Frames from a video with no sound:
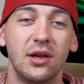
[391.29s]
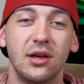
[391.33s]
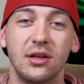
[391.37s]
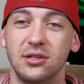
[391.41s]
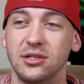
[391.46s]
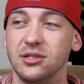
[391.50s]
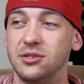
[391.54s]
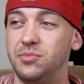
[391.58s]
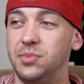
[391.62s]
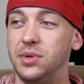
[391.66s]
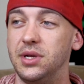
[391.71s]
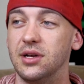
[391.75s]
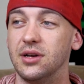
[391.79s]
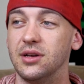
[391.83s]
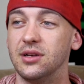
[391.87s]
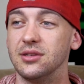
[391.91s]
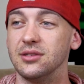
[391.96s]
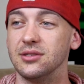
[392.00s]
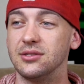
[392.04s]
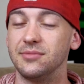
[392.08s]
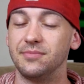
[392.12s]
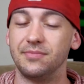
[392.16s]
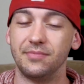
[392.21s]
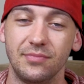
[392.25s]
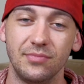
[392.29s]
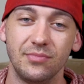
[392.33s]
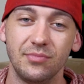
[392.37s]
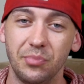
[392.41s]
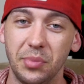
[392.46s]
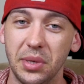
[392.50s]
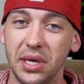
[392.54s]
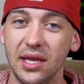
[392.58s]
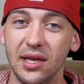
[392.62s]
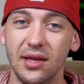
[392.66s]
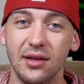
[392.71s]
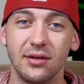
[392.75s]
just because
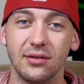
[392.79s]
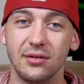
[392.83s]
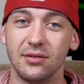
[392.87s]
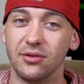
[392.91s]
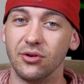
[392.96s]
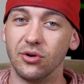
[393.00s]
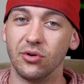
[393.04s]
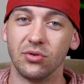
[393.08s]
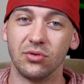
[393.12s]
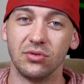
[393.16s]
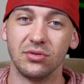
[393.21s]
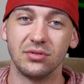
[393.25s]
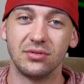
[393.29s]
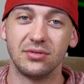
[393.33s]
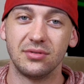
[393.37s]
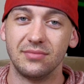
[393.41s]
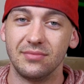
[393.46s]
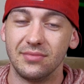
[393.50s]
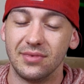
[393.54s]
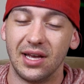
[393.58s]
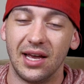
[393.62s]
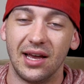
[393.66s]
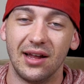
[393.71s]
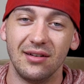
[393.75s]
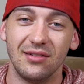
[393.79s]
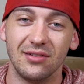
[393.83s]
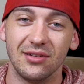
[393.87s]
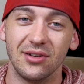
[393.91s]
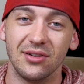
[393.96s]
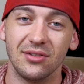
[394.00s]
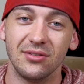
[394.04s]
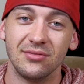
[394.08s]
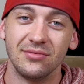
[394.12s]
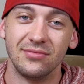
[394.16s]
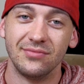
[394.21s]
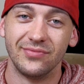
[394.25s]
pink girls, I don't
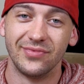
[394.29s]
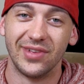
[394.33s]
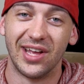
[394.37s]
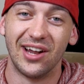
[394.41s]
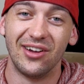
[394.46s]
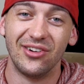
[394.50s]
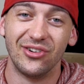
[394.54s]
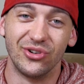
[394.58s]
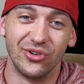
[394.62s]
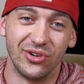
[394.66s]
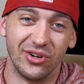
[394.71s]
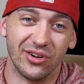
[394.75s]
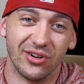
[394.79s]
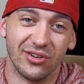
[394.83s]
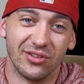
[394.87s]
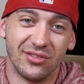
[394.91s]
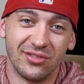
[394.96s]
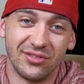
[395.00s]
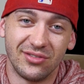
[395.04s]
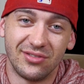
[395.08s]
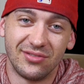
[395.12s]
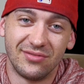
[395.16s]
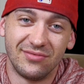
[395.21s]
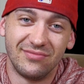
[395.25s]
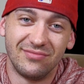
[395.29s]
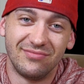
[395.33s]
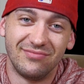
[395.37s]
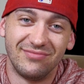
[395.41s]
know girls.